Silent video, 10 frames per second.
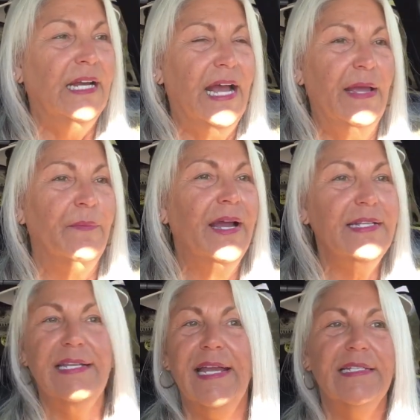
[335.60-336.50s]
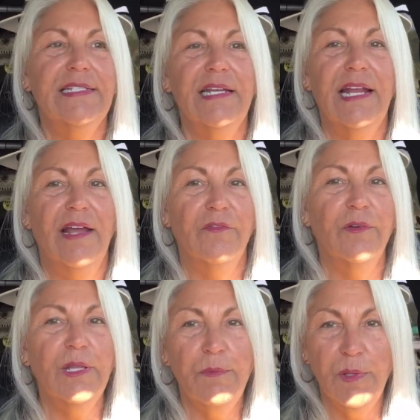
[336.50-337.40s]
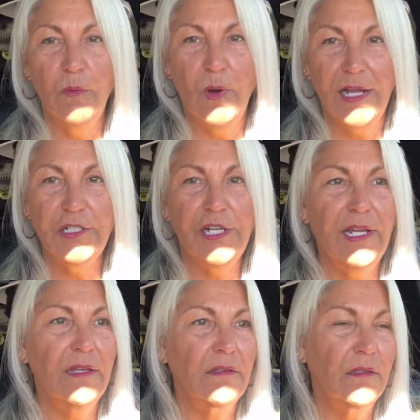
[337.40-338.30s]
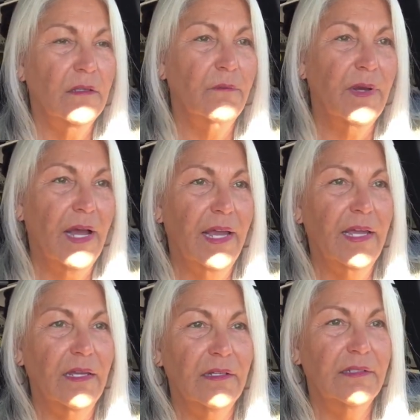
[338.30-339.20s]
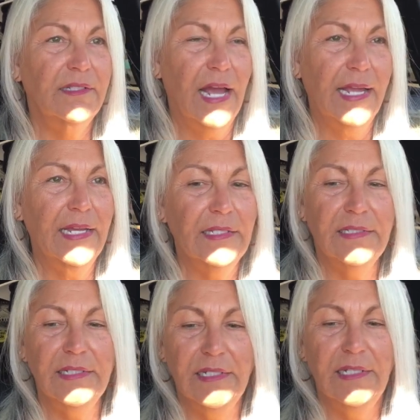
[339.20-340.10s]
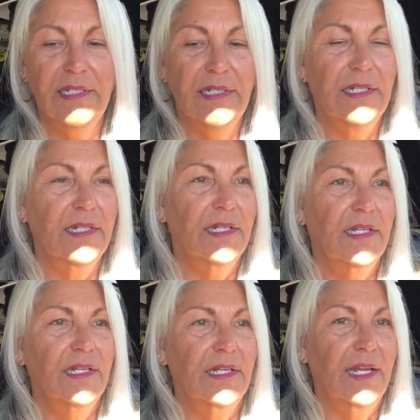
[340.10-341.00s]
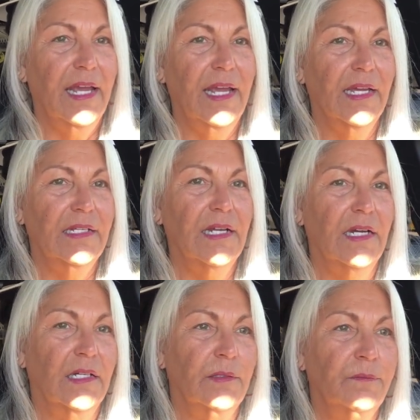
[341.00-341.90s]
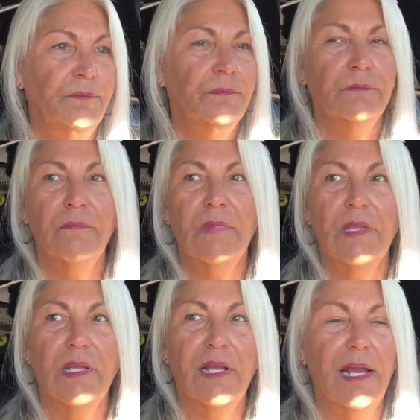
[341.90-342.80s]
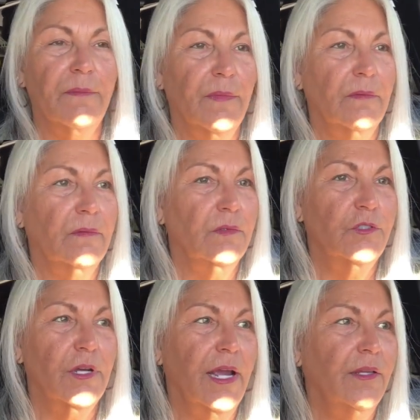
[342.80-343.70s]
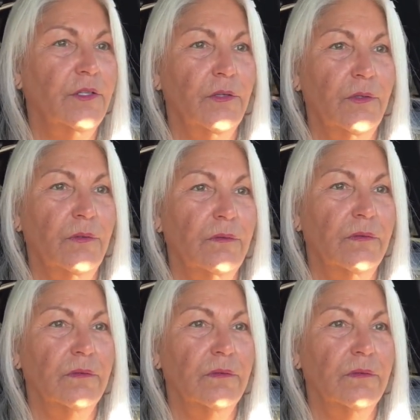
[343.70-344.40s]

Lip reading: I might taste it. I've really been watching my diet, and I'm trying to